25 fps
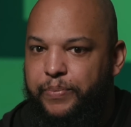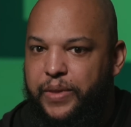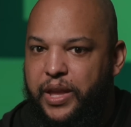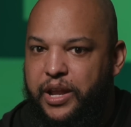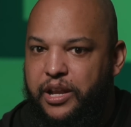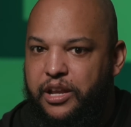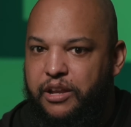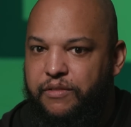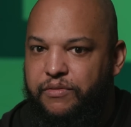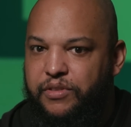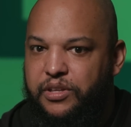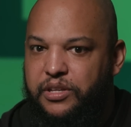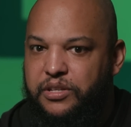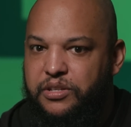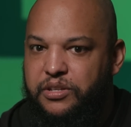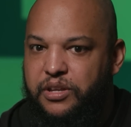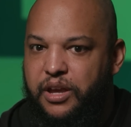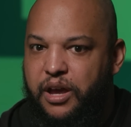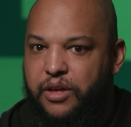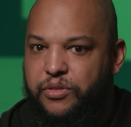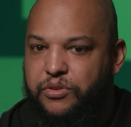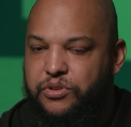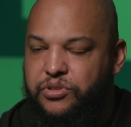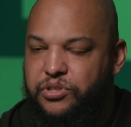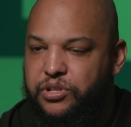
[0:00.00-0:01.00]
any of the
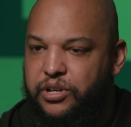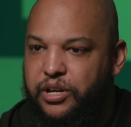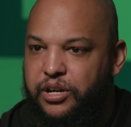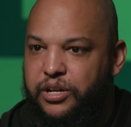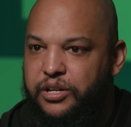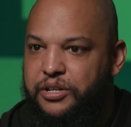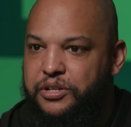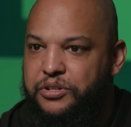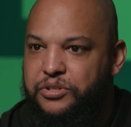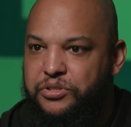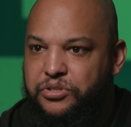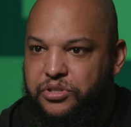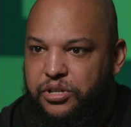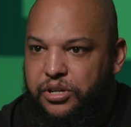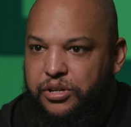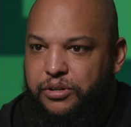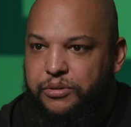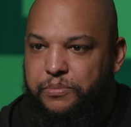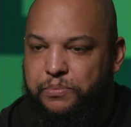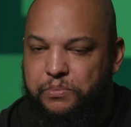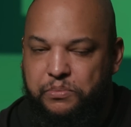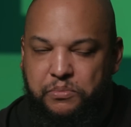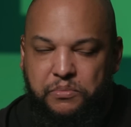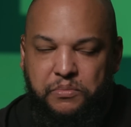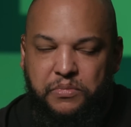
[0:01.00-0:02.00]
other scenarios. So